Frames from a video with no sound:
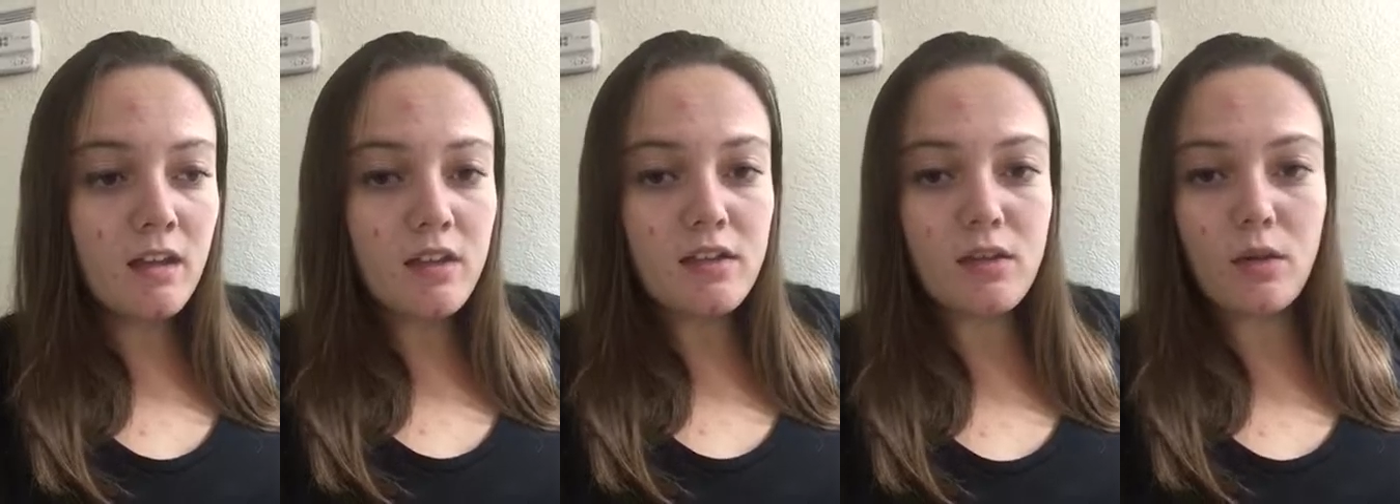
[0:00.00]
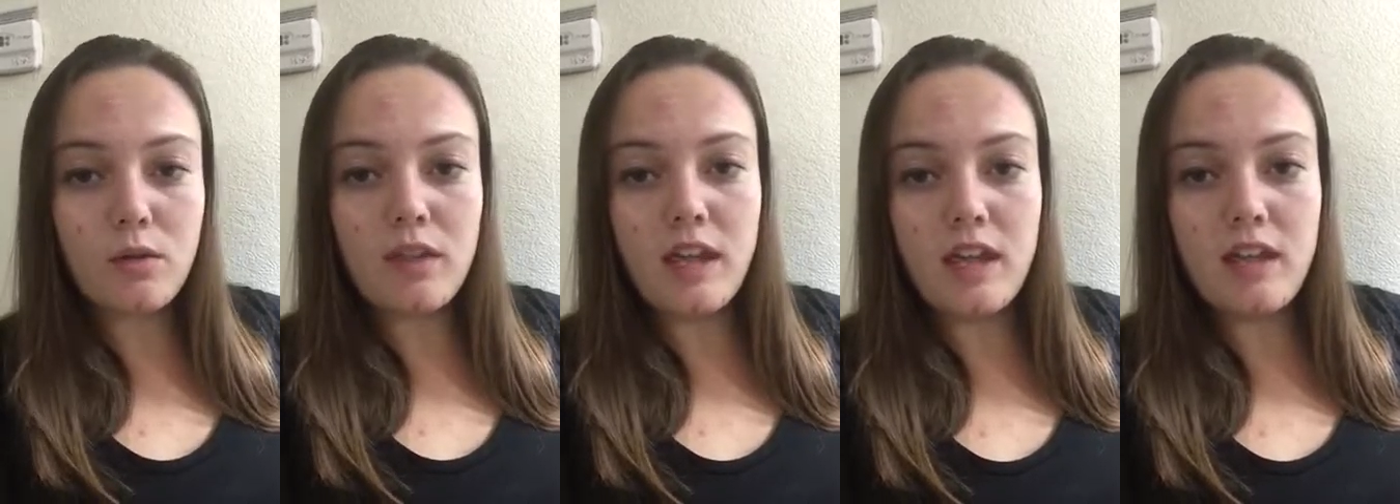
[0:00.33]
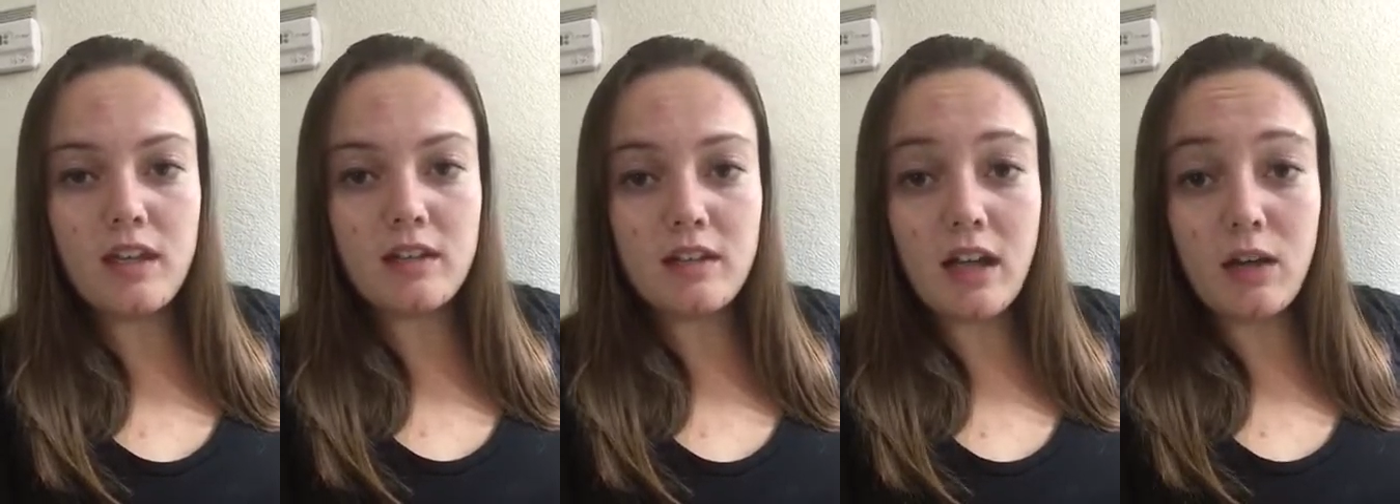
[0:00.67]
so
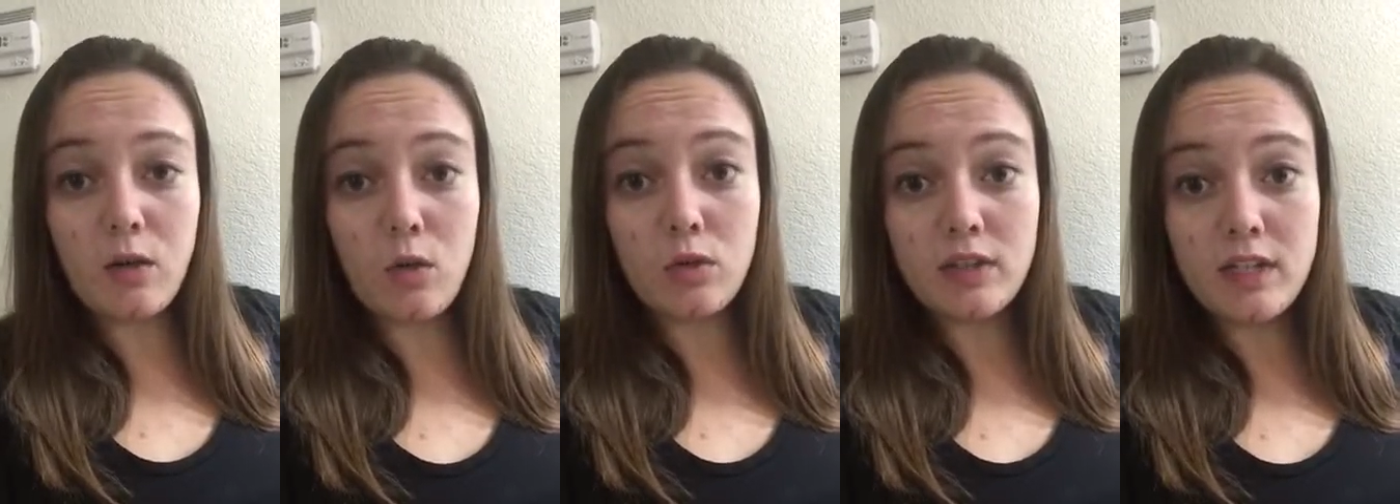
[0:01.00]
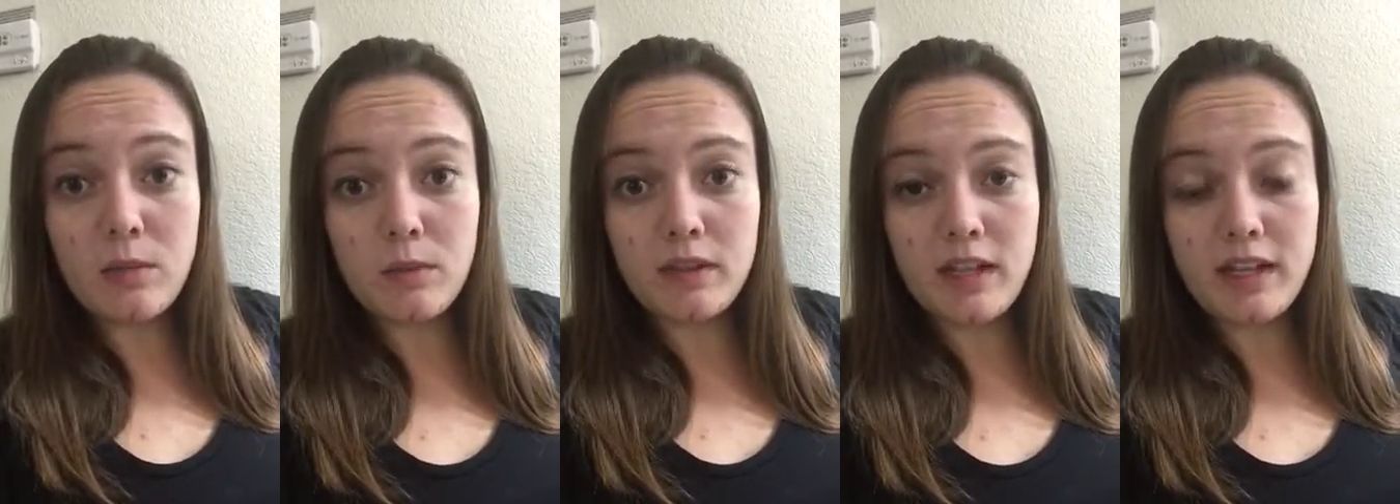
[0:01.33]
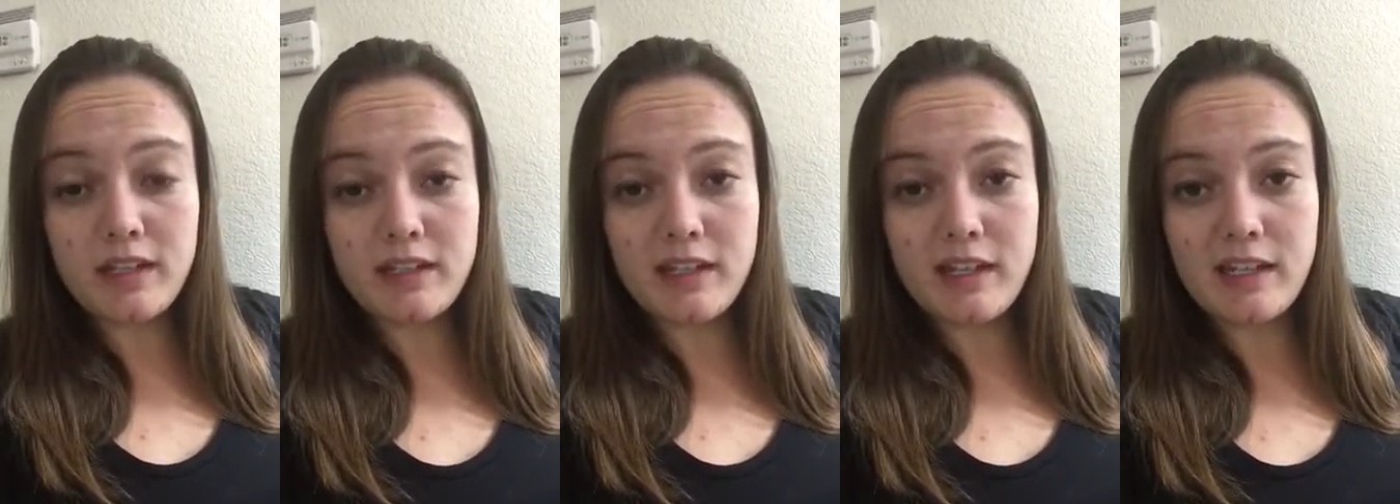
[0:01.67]
they not only would
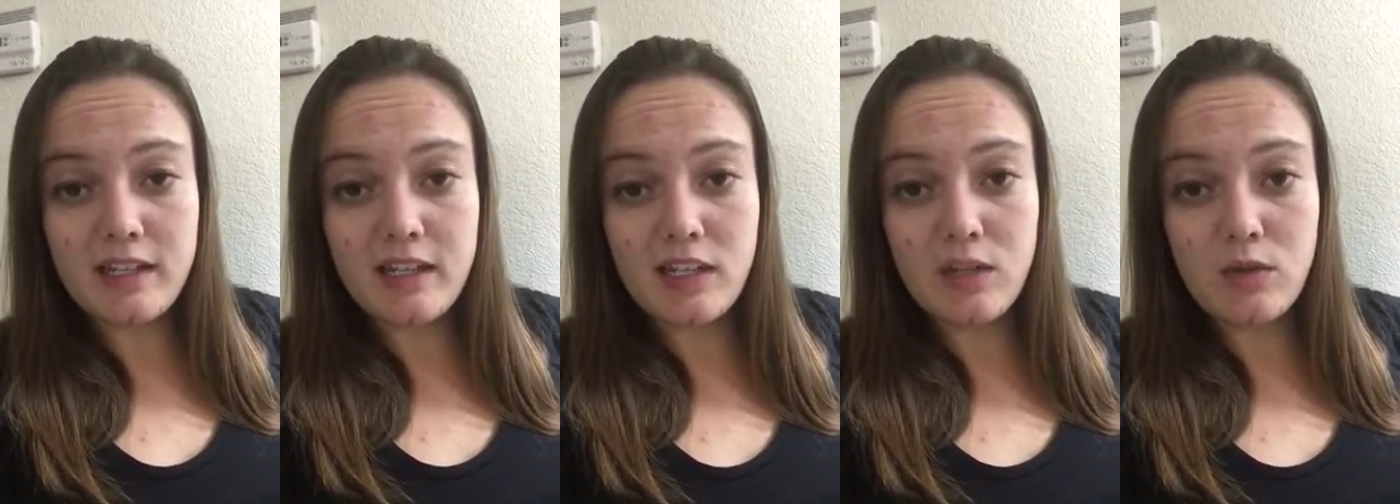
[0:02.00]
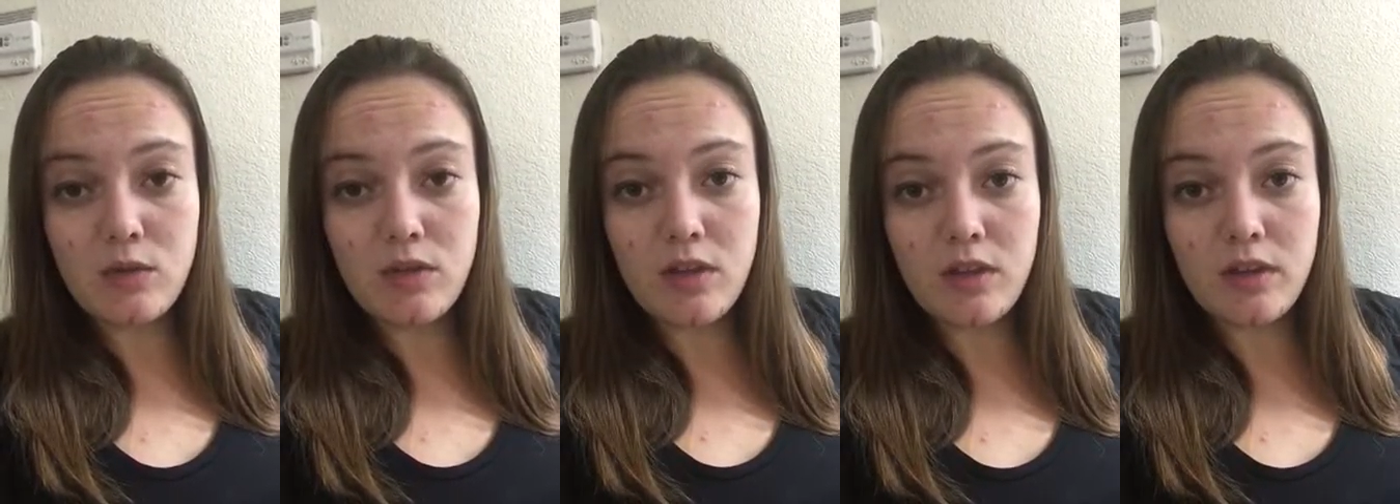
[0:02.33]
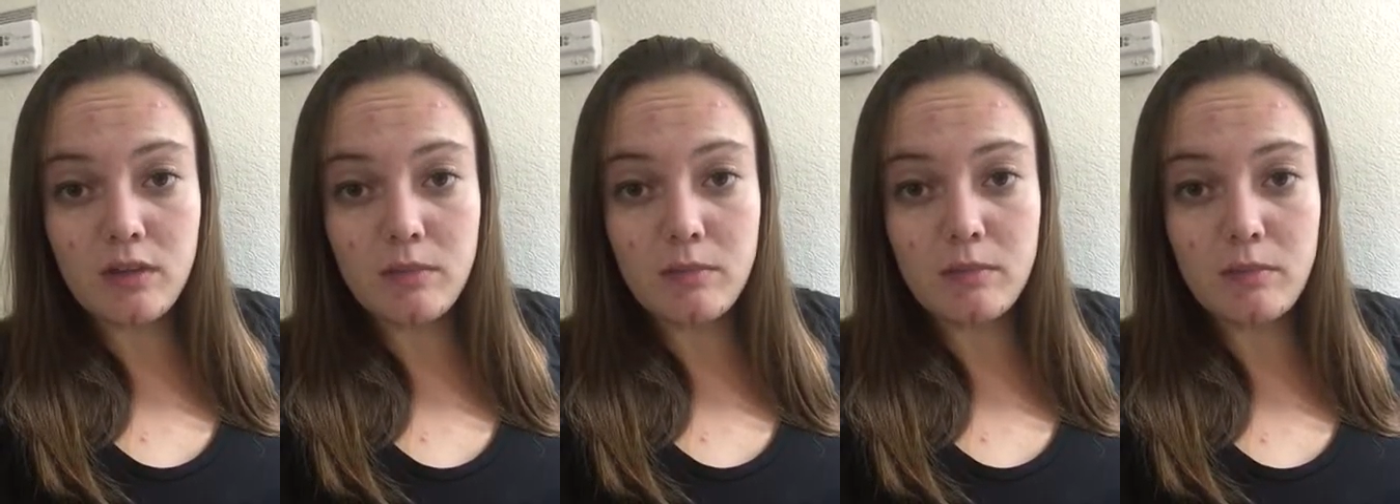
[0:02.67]
like to continue the